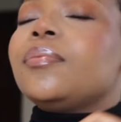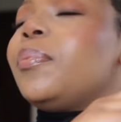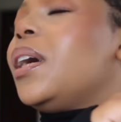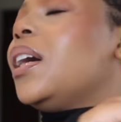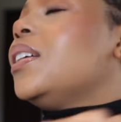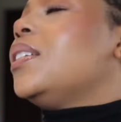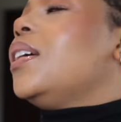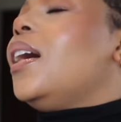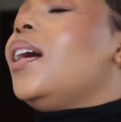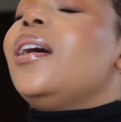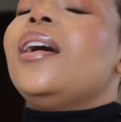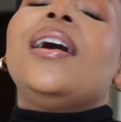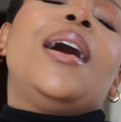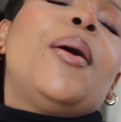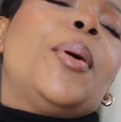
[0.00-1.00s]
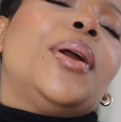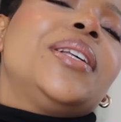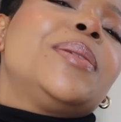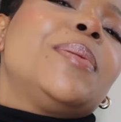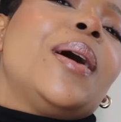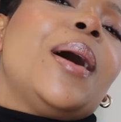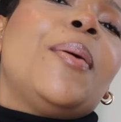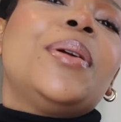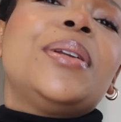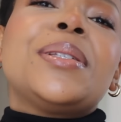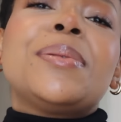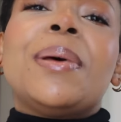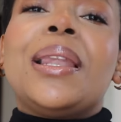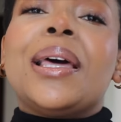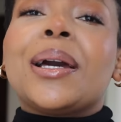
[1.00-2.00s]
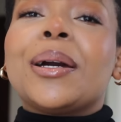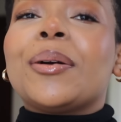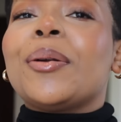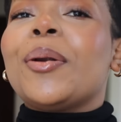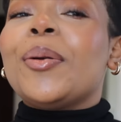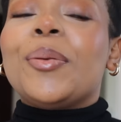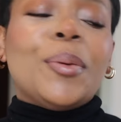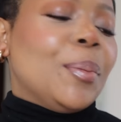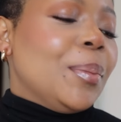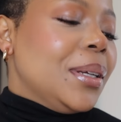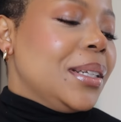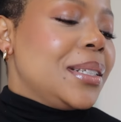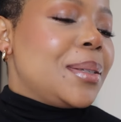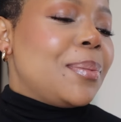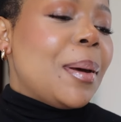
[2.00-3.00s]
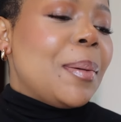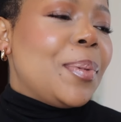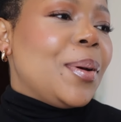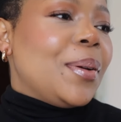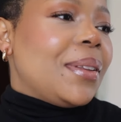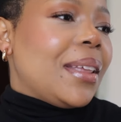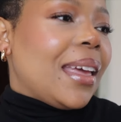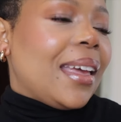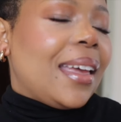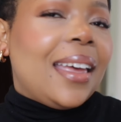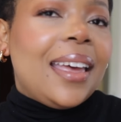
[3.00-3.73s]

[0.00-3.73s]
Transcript: But I want to smell like a grown woman. It's my birthday.